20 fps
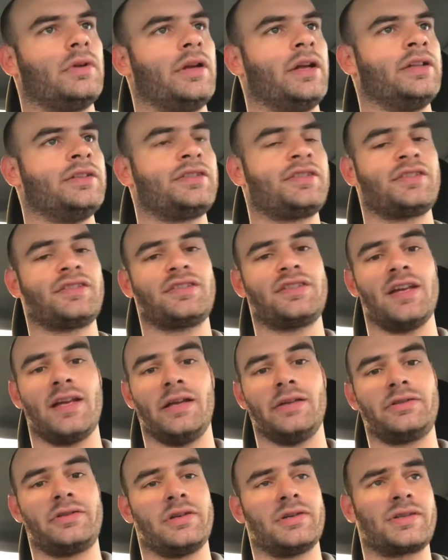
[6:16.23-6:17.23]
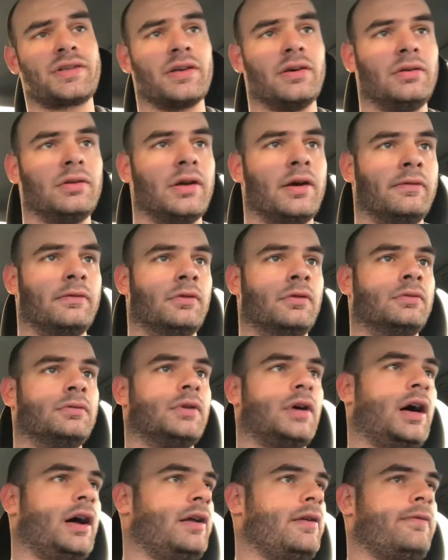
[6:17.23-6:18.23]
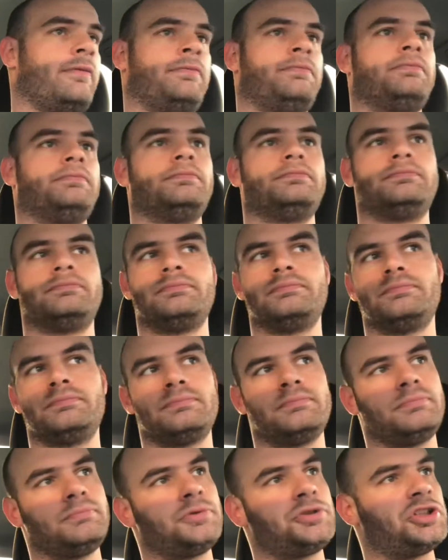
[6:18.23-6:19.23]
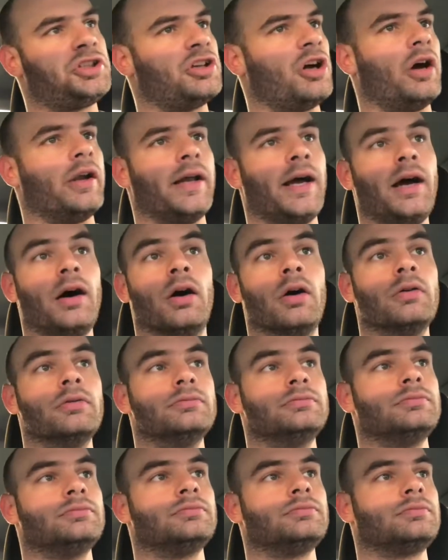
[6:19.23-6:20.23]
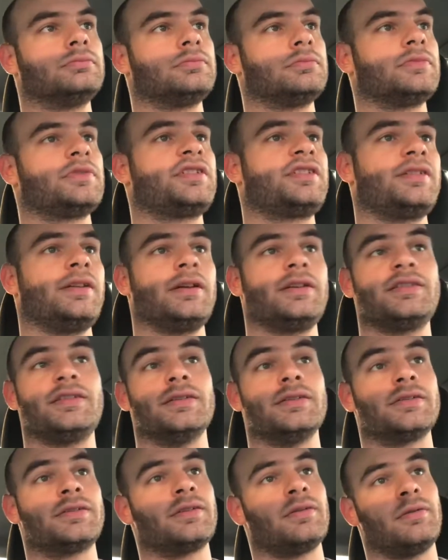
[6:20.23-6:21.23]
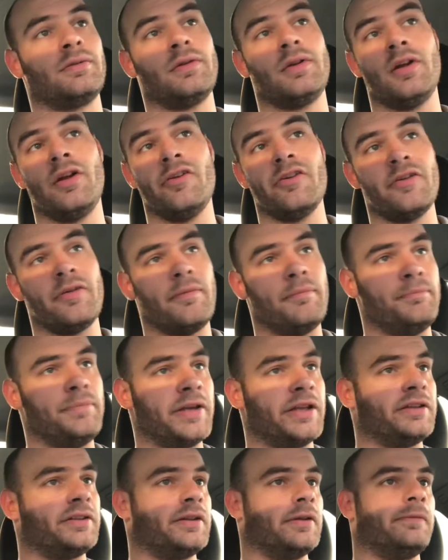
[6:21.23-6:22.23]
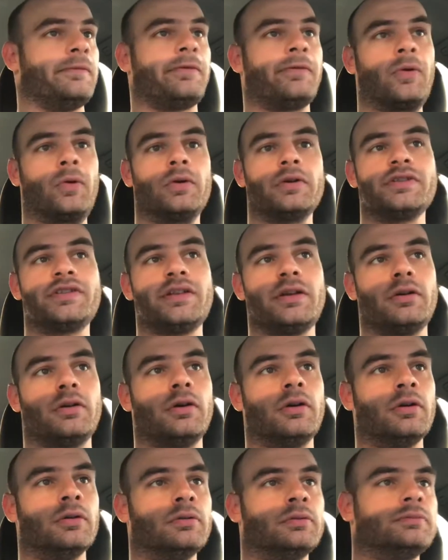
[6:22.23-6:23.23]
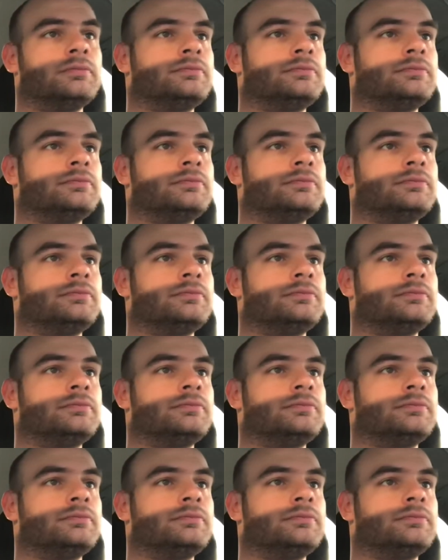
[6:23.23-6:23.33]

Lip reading: and stay at your skill level. I've shut out 6s, beat them 4-0.